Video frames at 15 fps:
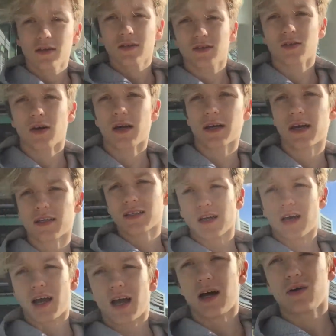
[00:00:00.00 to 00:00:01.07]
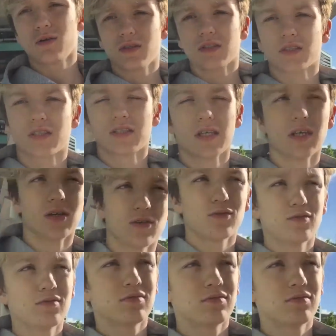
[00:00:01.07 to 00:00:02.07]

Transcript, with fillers: So I guess I'll see you